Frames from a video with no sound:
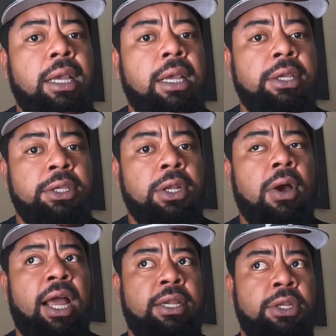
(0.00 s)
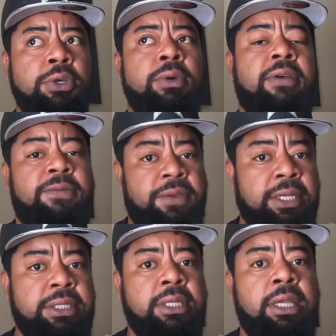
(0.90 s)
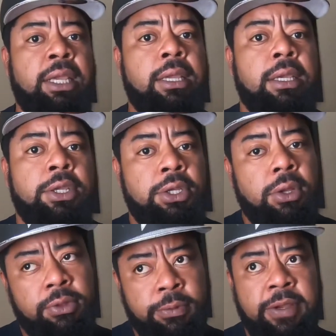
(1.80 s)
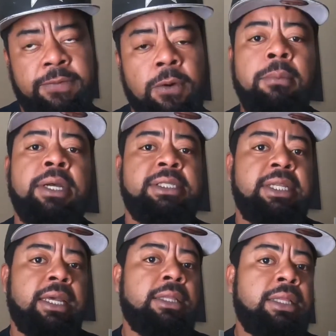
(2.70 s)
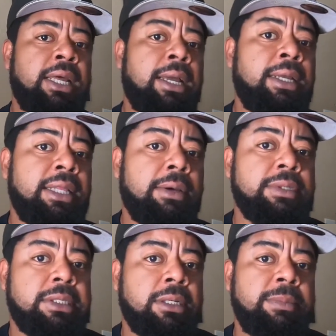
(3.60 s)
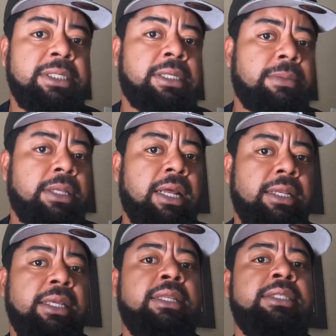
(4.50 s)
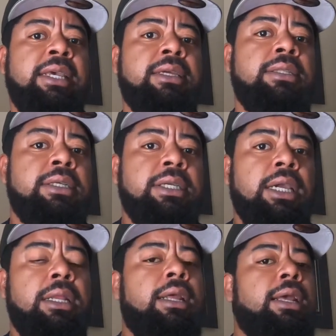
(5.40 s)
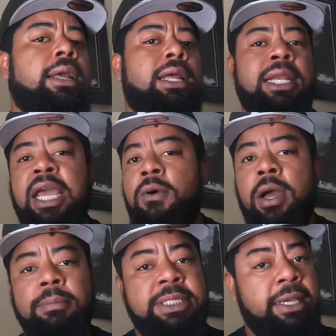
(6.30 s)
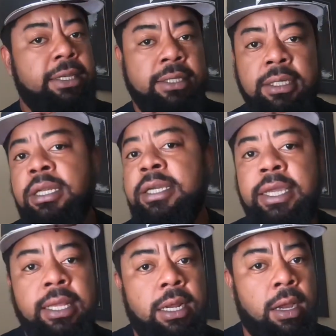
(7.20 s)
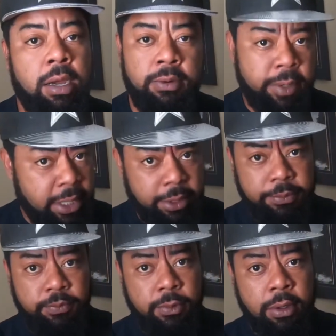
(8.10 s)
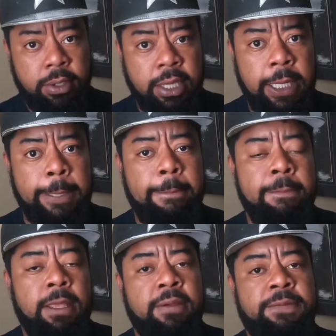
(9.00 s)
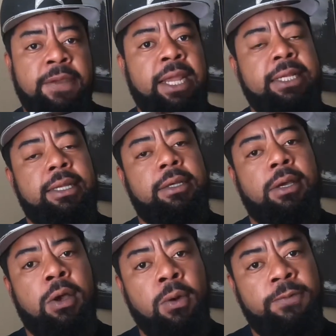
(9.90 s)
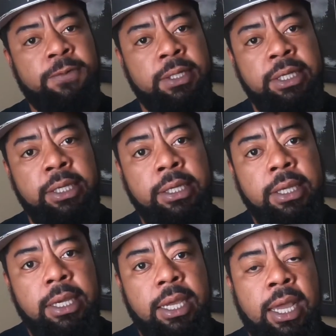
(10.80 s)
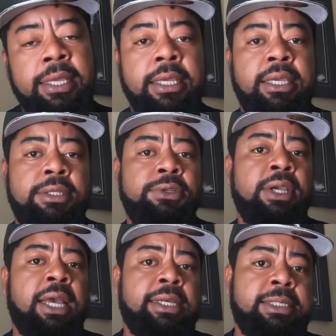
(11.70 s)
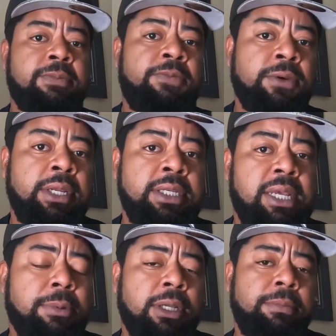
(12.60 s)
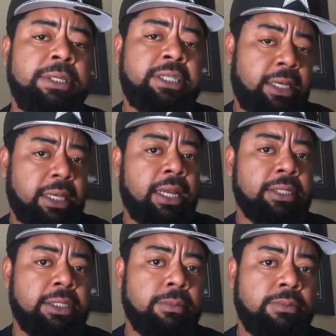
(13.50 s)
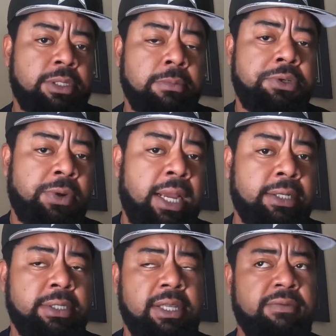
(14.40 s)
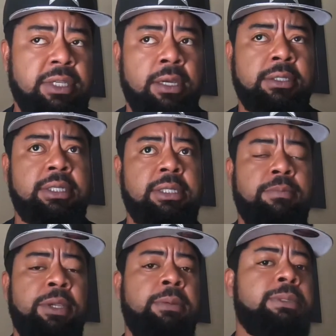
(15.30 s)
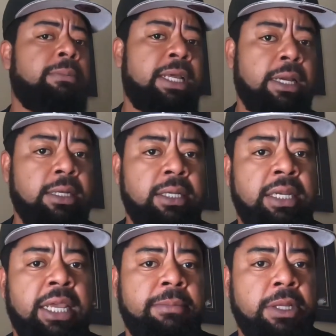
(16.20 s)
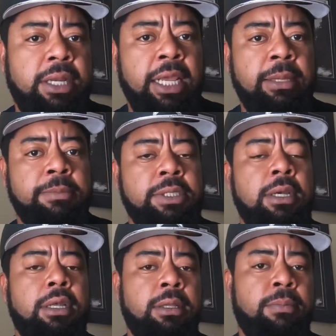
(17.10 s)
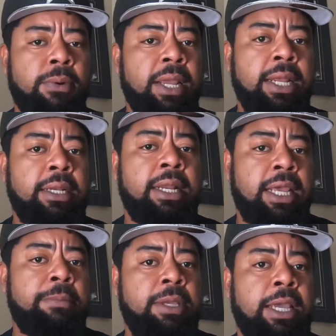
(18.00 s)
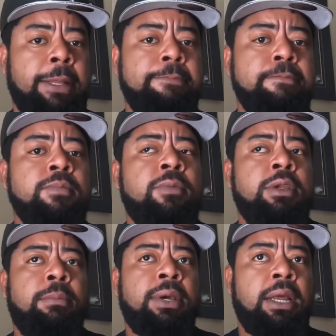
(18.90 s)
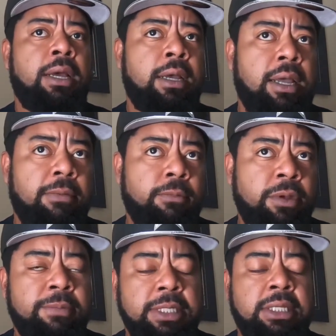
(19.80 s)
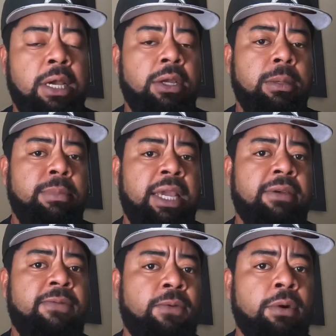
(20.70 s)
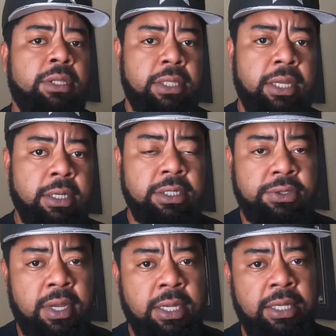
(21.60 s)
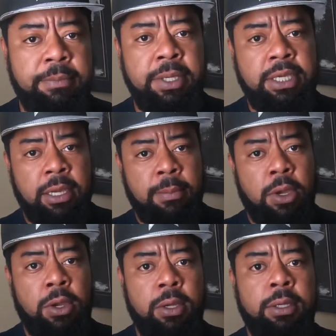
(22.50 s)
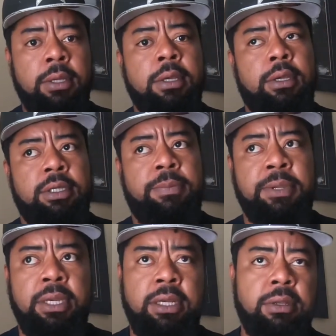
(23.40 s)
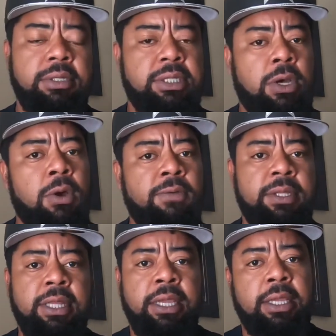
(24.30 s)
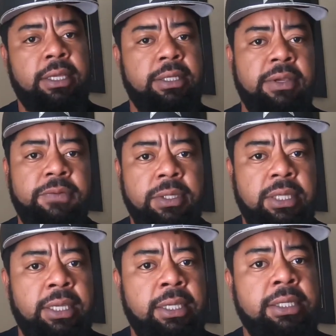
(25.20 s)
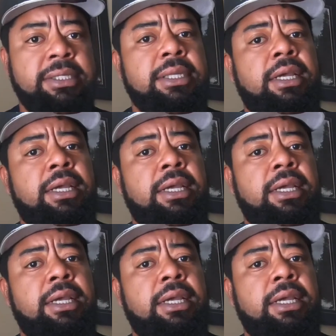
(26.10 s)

I knew eventually, 3 or 4 months down the line, that was going to be something I need to take a look at. Now I'm taking a look at it already. Okay. In fact, hopefully I can get you guys some footage. I'm going to be checking out some tractors. I've talked to some people. I'm not going to name their names, the brand name yet, but we've been talking back and forth, and they're going to try to let me come on depending on this COVID thing and different things.